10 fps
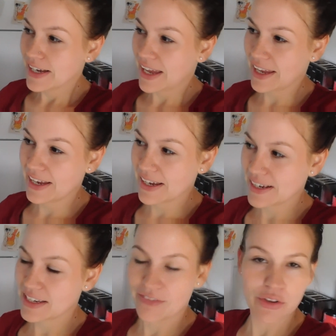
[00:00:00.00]

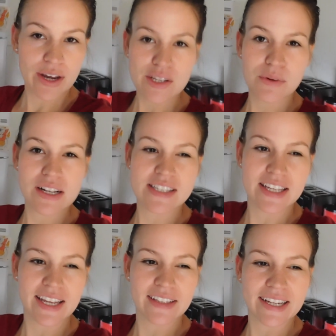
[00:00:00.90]
And if you guys want to
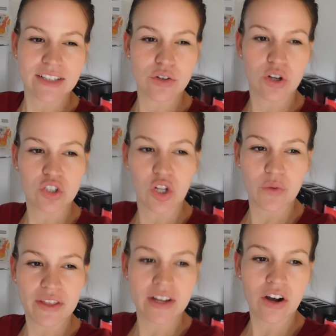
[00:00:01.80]
see like a little
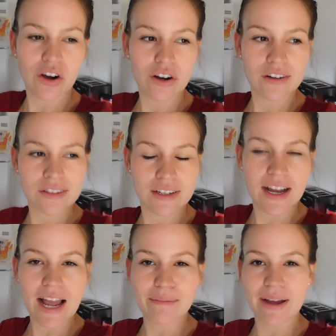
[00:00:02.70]
clothing haul,
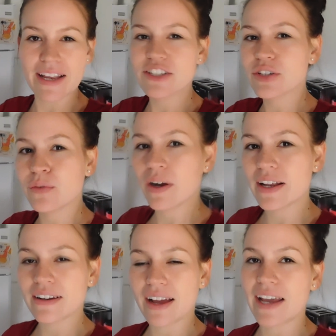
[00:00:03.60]
I might do
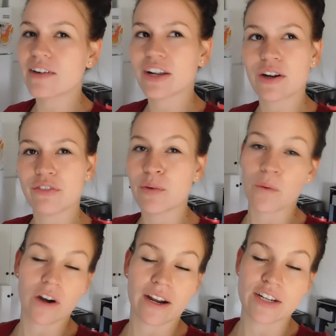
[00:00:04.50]
one. I don't know if
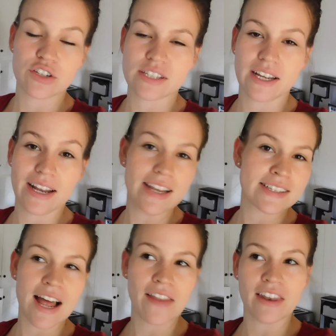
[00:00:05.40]
you are interested.
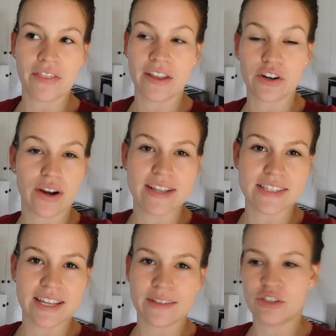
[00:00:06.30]
It's not nothing
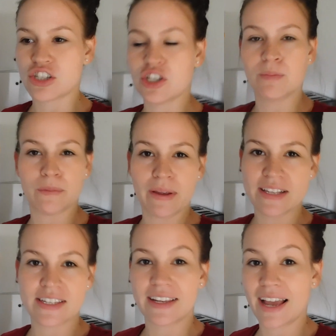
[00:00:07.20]
crazy, just super
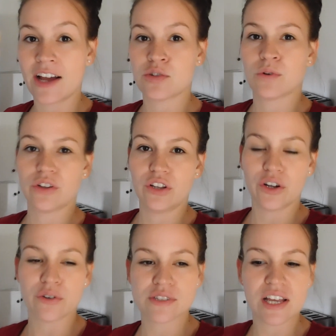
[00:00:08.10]
basic casual
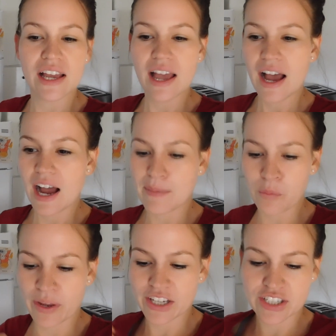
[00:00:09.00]
clothes.
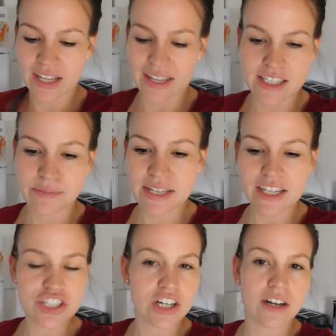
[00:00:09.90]
Um, we each got like some
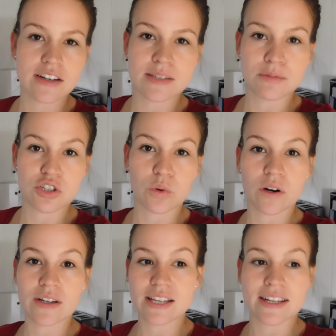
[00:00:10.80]
t-shirts, some
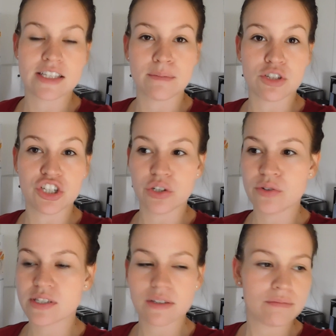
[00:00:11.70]
shorts, and some shoes.